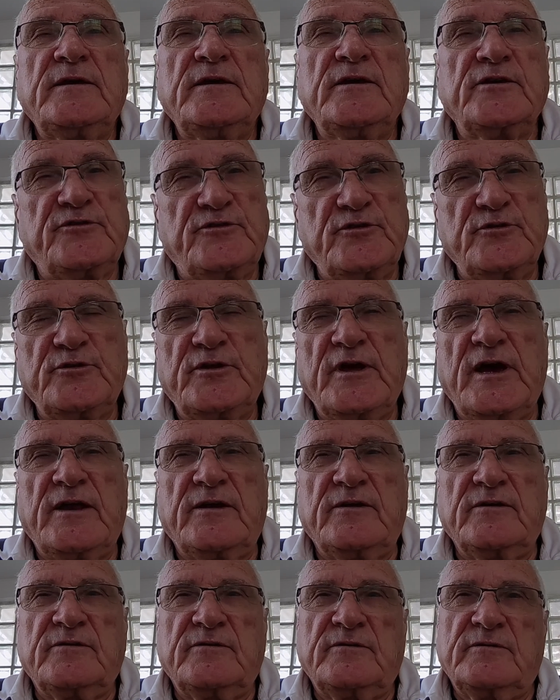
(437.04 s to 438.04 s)
You do
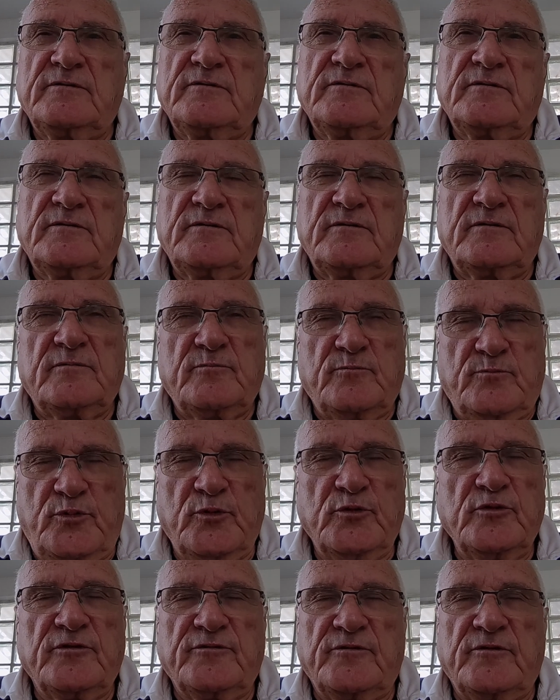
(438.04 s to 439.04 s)
that,
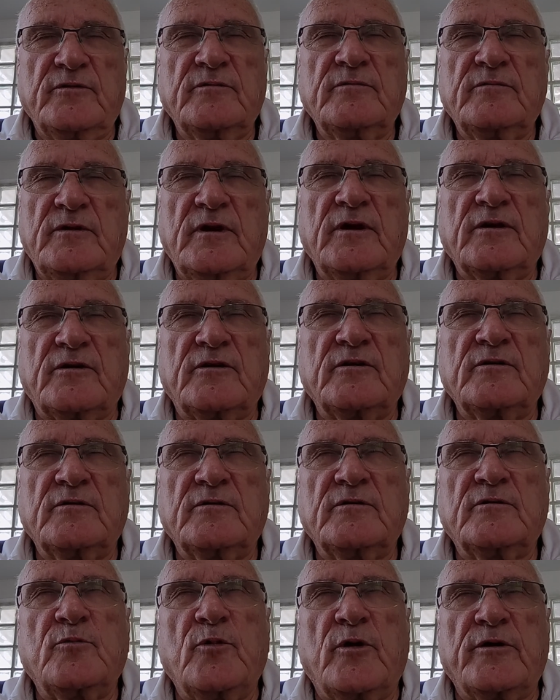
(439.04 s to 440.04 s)
pull it
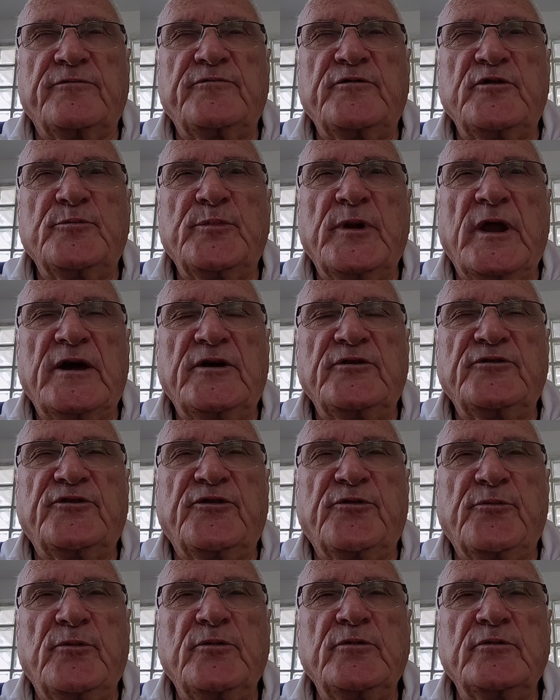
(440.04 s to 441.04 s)
quite a few blades
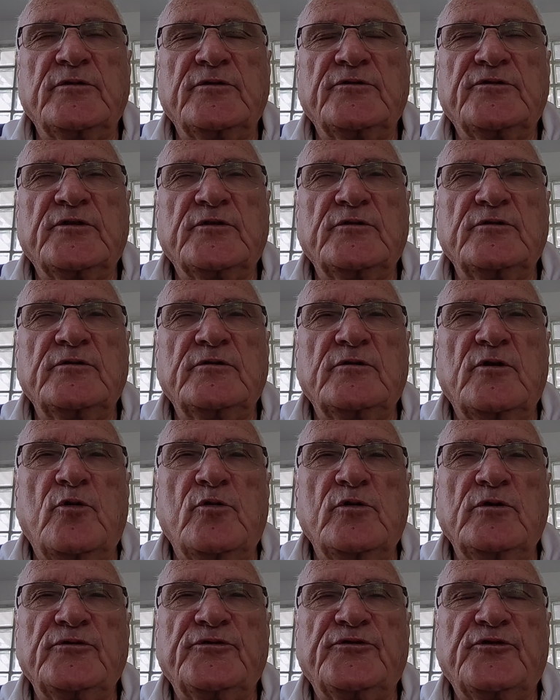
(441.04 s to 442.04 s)
through until
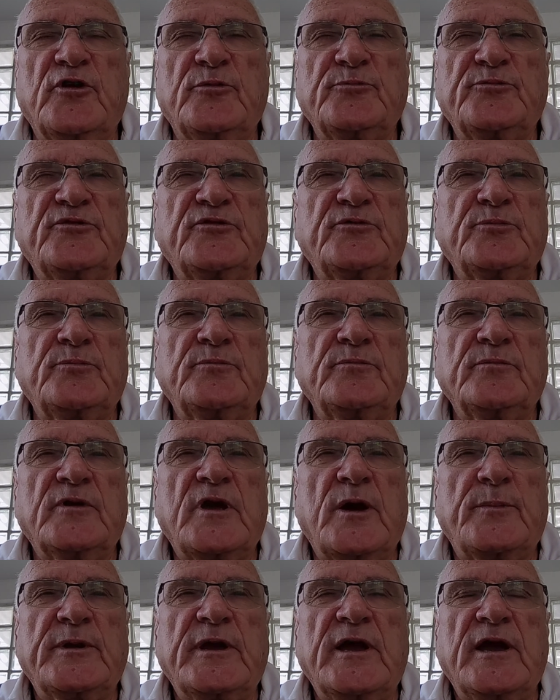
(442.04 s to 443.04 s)
oil stops
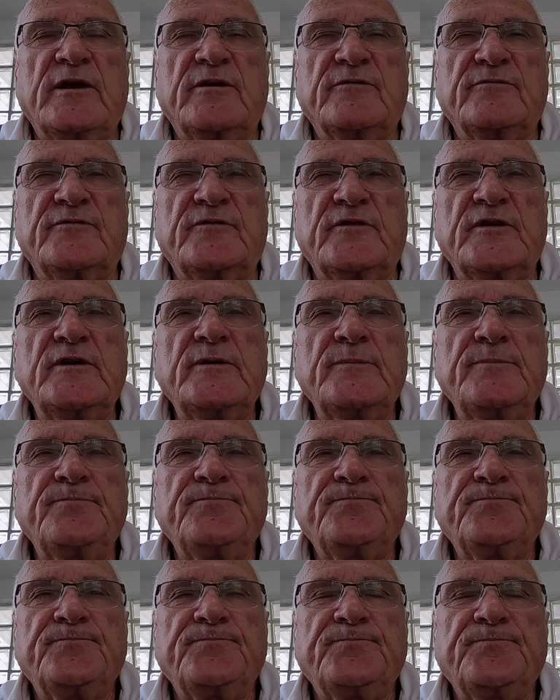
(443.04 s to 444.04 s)
coming out of there.
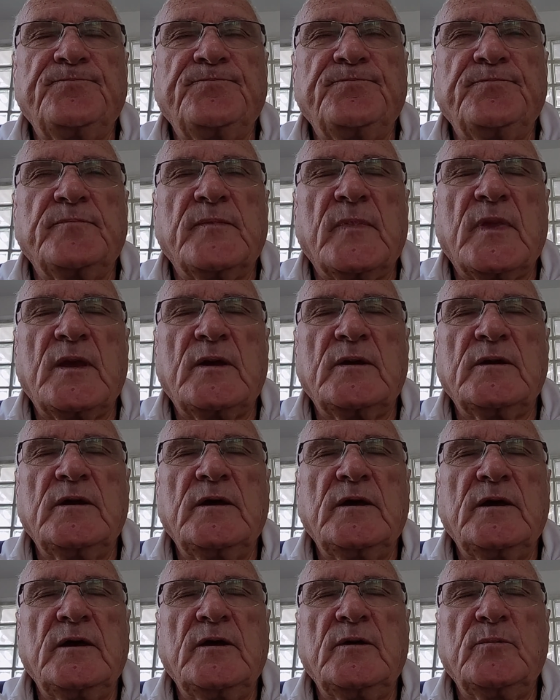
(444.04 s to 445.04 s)

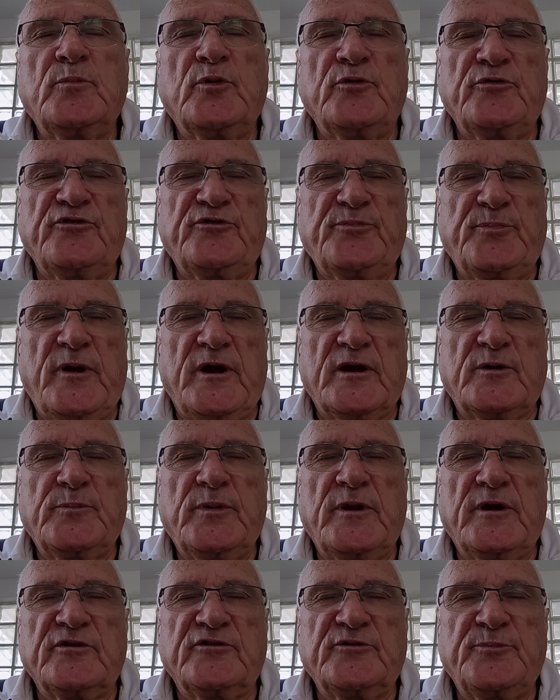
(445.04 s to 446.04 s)
Put the spark
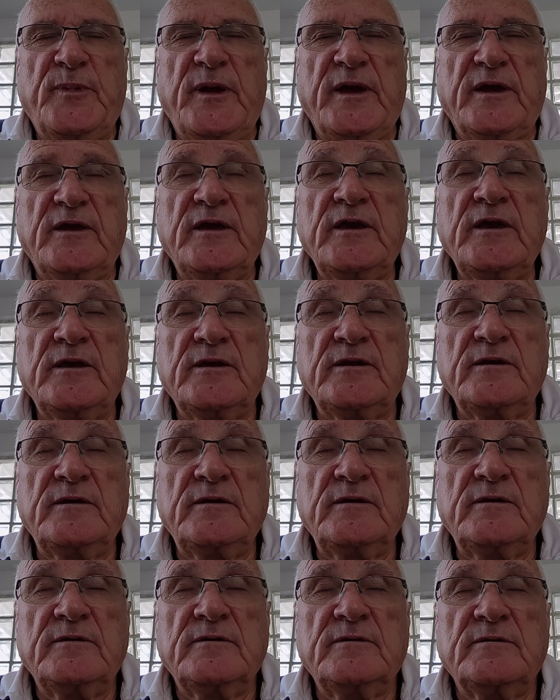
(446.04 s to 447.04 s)
plugs back
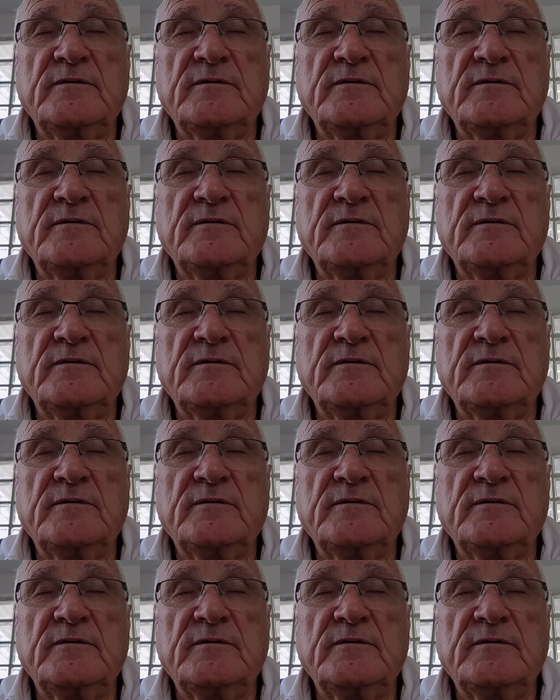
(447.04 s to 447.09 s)
in,